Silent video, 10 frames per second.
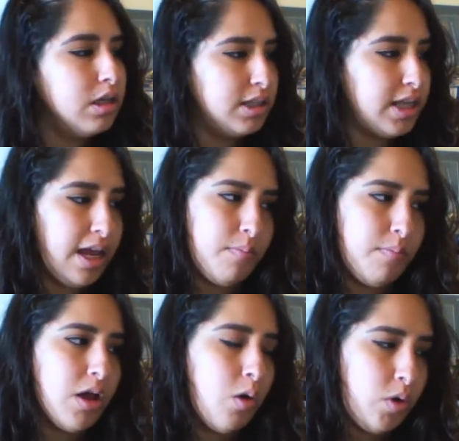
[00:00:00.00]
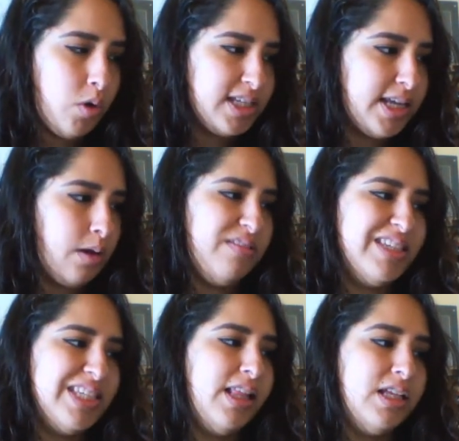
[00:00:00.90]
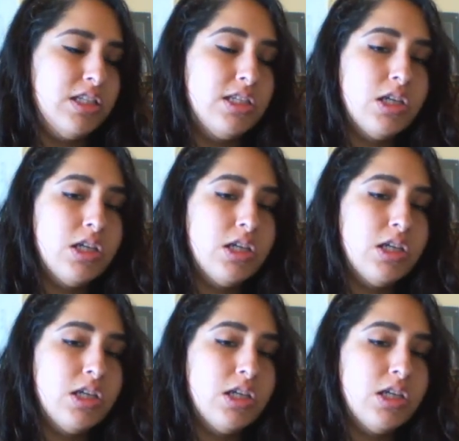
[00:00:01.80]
Same with Sound of Silence.